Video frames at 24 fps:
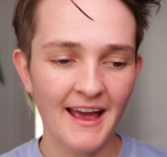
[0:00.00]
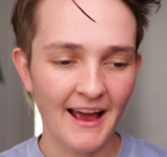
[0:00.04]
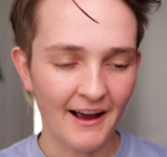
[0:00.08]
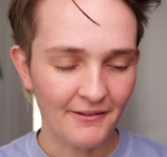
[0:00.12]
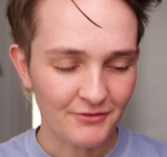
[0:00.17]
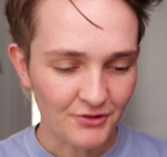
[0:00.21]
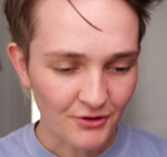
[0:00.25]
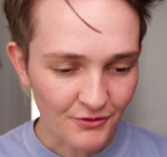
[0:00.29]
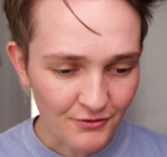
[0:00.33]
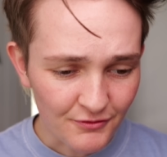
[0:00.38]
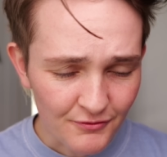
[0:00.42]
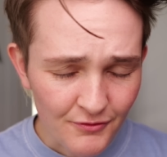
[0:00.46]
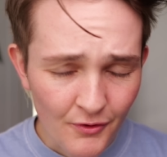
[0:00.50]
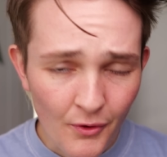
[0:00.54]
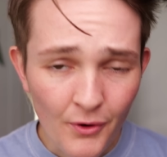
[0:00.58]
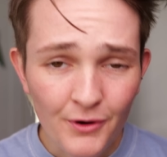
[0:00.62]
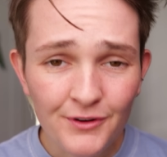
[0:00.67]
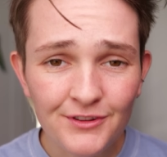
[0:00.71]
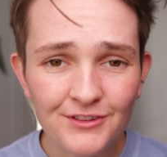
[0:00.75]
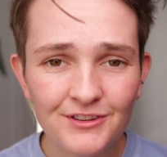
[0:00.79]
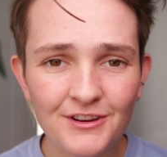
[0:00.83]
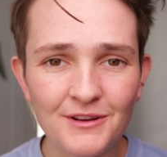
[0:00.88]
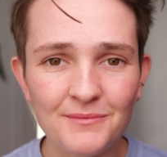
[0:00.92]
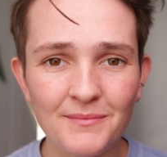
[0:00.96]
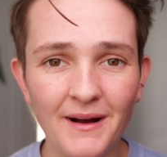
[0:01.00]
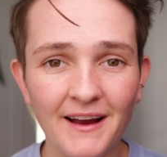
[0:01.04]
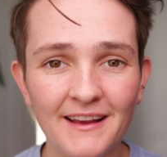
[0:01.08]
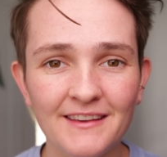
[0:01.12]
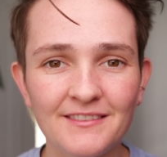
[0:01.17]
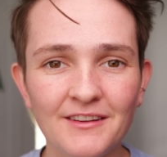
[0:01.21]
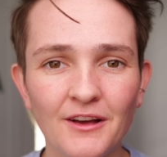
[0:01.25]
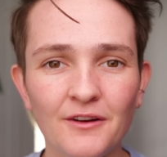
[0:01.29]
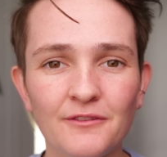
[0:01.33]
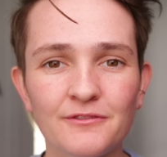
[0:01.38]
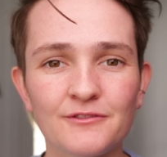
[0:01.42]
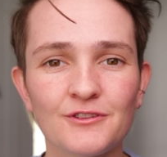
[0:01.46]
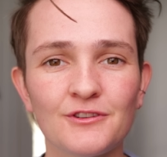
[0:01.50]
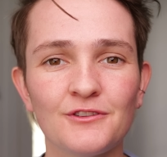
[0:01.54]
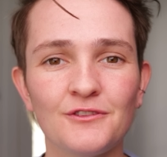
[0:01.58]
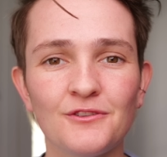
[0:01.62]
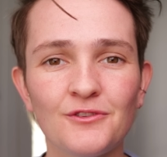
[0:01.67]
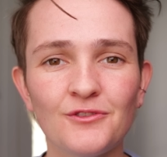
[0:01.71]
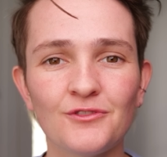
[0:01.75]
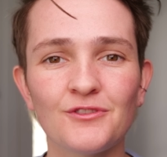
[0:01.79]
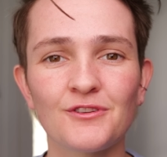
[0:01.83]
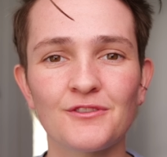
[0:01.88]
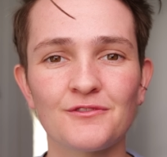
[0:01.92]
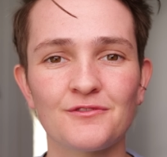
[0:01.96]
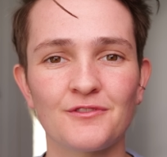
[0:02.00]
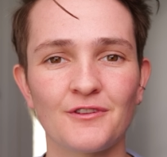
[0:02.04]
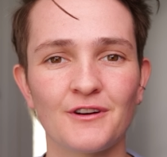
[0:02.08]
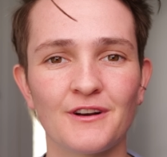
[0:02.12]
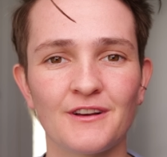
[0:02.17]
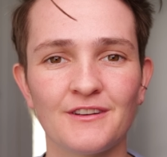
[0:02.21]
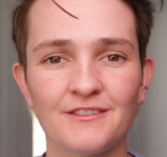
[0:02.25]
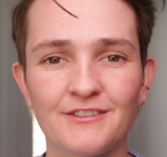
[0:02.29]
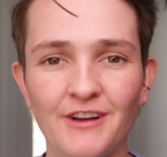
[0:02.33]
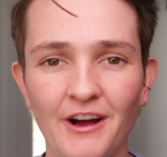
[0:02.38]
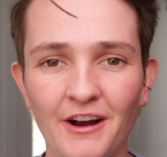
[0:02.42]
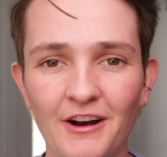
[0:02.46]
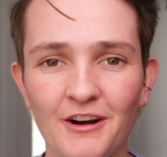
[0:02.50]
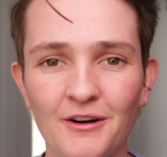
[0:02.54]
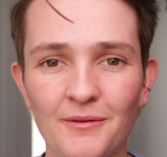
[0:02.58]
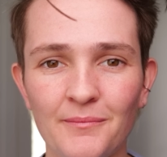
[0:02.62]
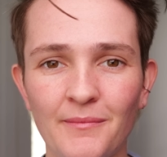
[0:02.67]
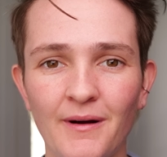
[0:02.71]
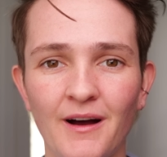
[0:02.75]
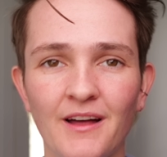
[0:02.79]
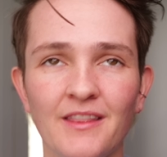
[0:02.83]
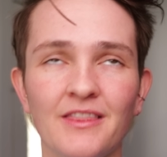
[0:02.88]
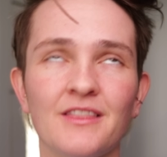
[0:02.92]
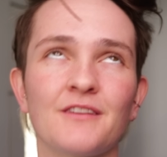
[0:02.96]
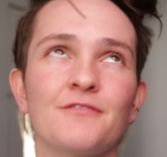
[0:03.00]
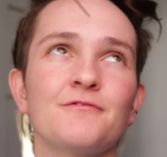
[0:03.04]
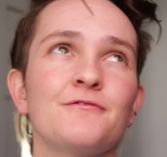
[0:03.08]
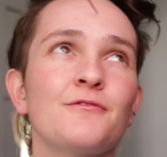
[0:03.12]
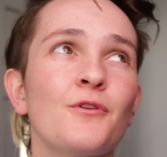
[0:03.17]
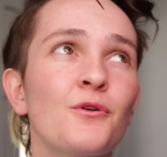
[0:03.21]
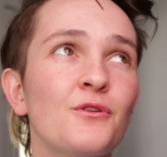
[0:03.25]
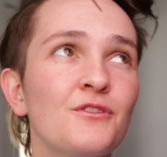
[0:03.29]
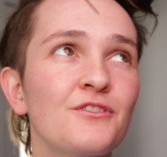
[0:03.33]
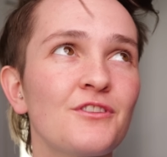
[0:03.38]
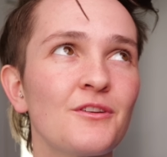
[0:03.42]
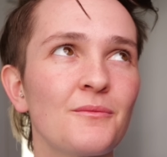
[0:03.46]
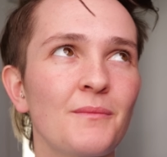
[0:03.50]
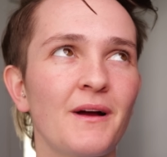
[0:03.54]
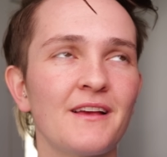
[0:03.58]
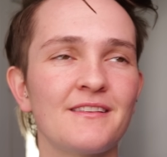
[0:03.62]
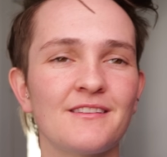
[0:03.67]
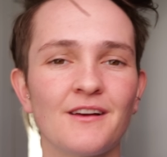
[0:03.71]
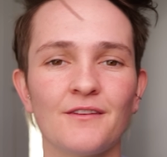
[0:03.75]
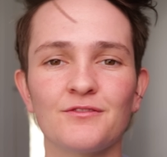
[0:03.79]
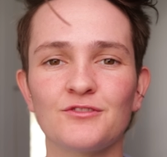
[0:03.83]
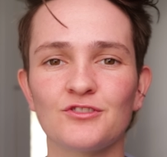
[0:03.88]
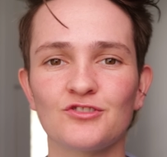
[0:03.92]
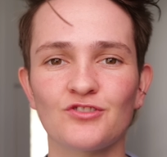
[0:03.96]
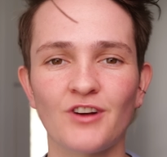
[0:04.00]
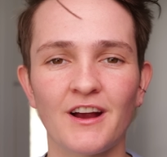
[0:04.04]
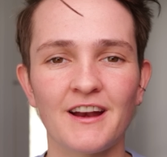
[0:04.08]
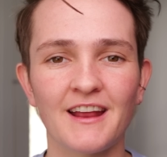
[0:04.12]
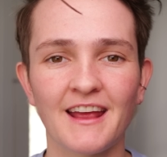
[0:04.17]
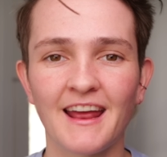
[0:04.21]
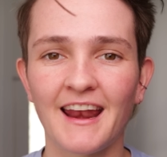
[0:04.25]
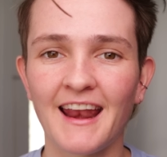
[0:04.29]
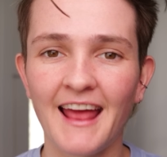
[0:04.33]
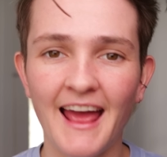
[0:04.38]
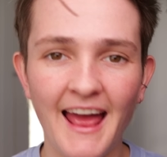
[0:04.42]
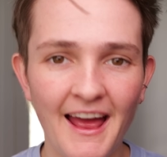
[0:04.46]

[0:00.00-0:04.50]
after forcing myself to use it for an entire month, forcing myself to try to get